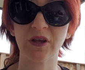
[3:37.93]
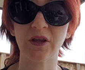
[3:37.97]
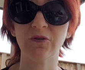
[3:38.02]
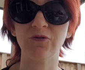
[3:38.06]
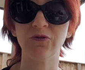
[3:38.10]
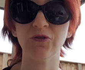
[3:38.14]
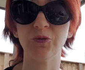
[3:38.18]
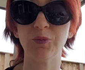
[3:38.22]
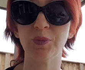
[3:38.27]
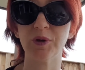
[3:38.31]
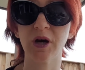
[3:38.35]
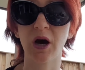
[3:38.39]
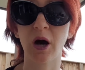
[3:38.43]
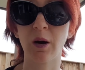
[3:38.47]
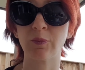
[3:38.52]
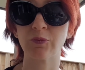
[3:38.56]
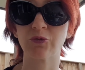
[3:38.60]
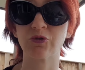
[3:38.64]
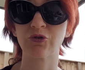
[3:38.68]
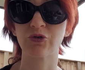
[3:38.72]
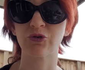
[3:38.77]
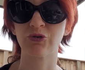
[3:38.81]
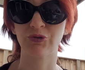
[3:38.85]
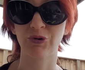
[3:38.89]
if you become
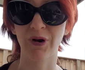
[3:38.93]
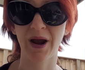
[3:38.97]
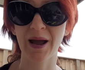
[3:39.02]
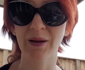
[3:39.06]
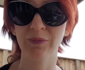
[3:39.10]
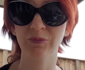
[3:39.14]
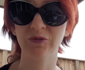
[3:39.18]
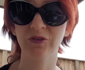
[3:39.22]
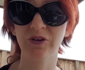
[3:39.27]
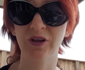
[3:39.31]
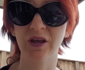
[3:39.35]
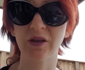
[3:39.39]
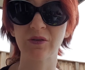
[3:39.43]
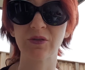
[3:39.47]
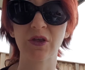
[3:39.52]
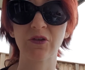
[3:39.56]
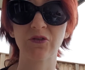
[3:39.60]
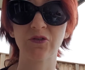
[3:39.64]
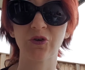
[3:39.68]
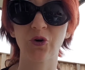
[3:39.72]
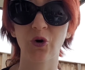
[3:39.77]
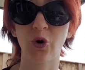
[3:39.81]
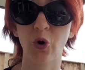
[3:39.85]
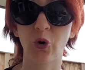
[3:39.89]
trapped and
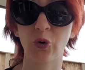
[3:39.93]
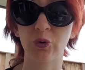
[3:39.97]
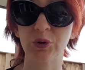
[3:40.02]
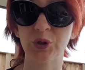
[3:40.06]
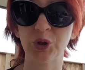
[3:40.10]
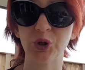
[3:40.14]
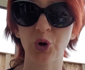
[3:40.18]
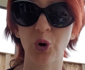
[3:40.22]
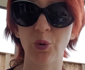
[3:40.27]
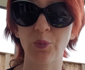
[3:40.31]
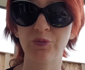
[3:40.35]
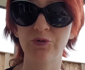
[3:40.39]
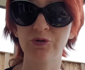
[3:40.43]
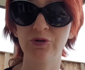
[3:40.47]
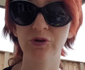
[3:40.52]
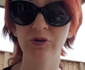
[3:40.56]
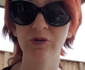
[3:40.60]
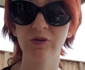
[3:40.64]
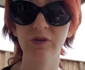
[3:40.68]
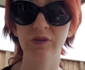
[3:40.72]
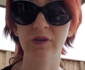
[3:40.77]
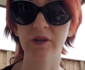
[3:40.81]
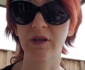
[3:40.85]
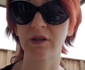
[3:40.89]
that's your only
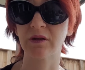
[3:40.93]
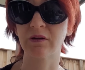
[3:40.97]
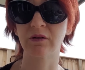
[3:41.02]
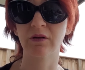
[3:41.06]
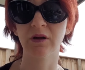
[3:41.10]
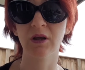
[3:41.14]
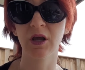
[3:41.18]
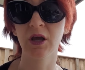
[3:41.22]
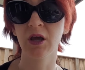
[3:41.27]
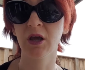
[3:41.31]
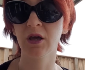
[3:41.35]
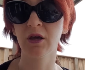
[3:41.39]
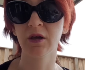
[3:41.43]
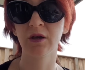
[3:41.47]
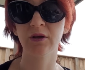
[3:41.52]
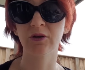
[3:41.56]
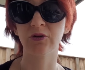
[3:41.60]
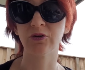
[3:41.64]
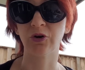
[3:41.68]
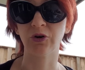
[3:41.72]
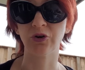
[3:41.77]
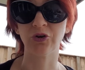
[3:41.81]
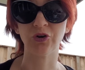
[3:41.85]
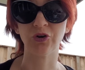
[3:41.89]
option, then, you know,